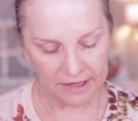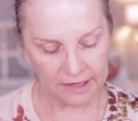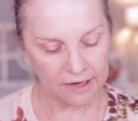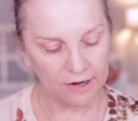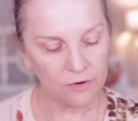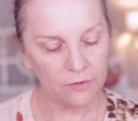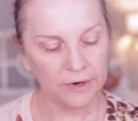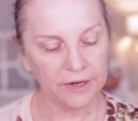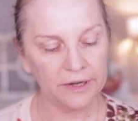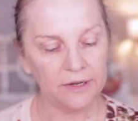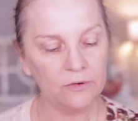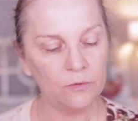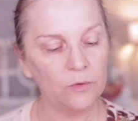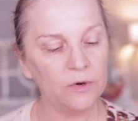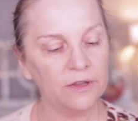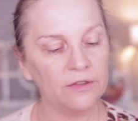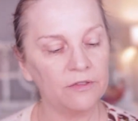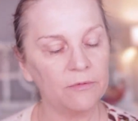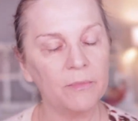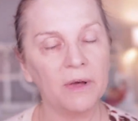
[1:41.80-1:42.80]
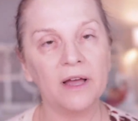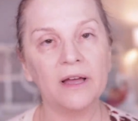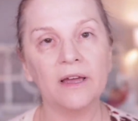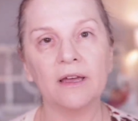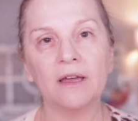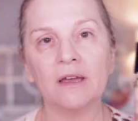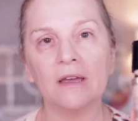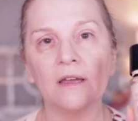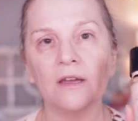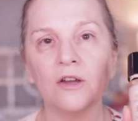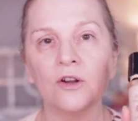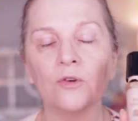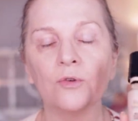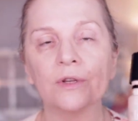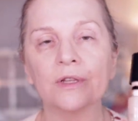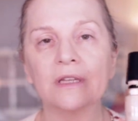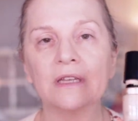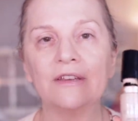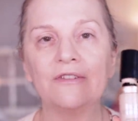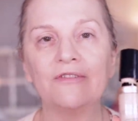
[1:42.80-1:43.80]
go in with my
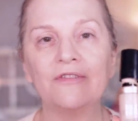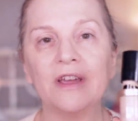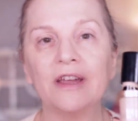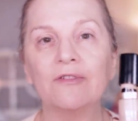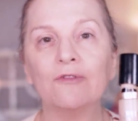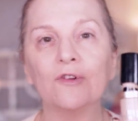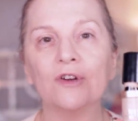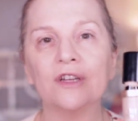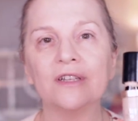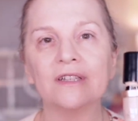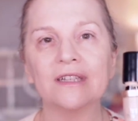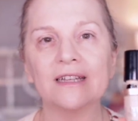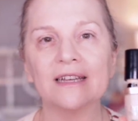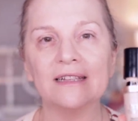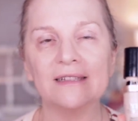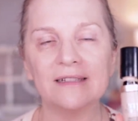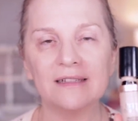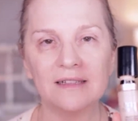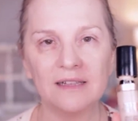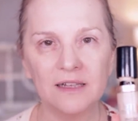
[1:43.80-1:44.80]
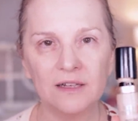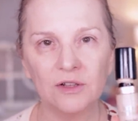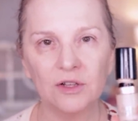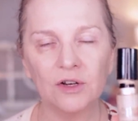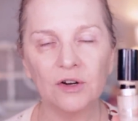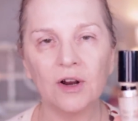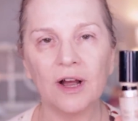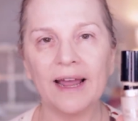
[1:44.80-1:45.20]
currently favorite concealer.